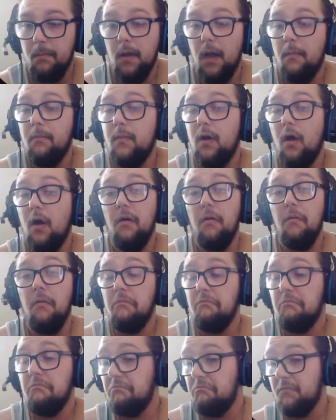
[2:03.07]
I'm not
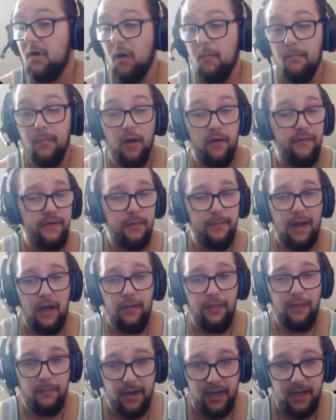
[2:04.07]
bothered
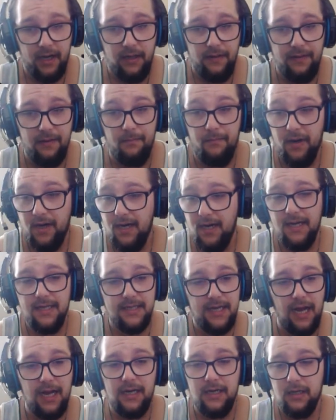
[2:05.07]
about the beat. The beat is
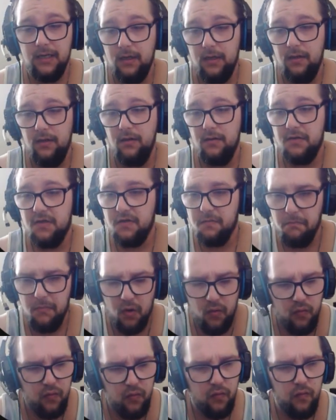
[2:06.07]
kind of
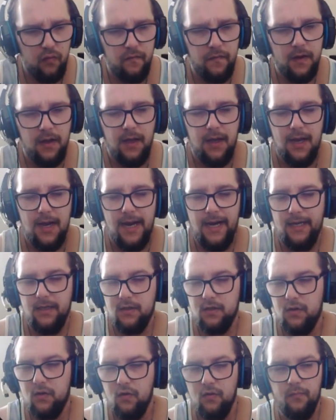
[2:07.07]
smooth.
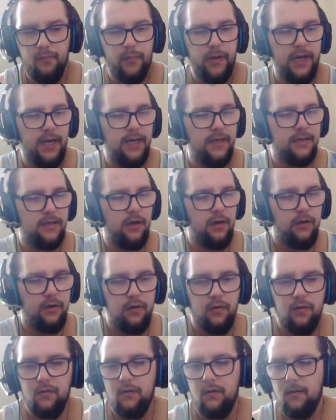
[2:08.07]
It's good beat. It's got a
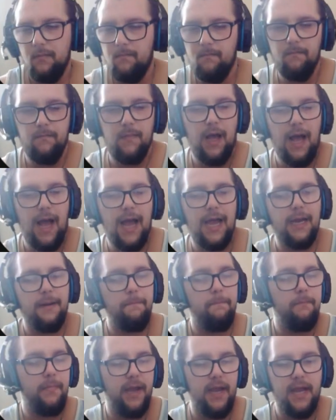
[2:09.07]
good high
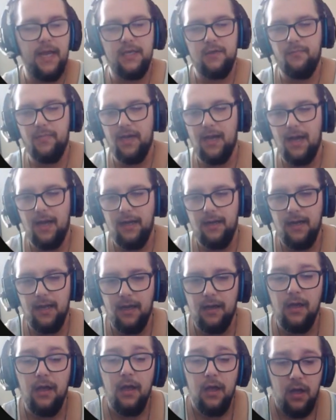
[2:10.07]
bass behind
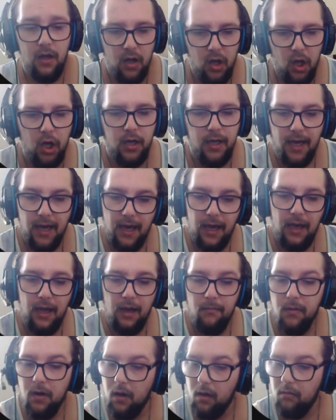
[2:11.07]
it. Okay,
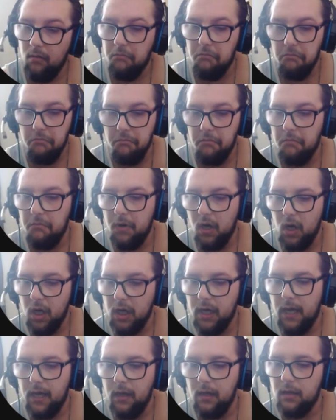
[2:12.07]
I'm not.
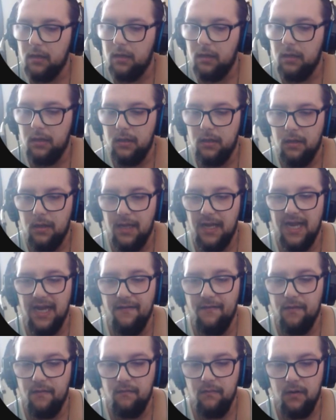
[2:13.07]
Okay, I
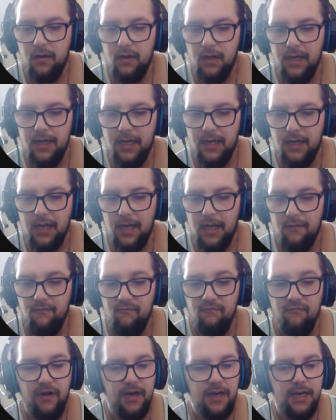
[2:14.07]
didn't
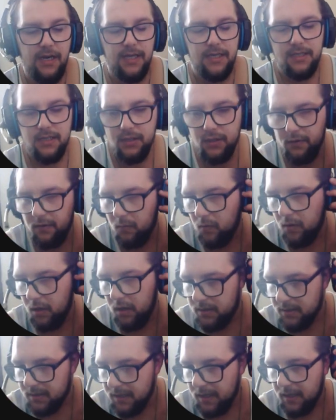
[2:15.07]
really listen to the
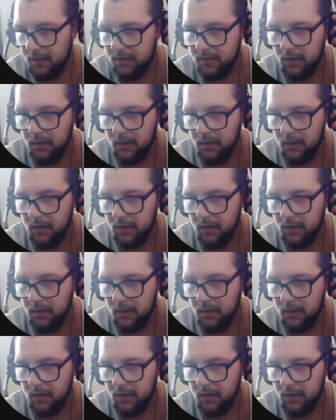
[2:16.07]
words there.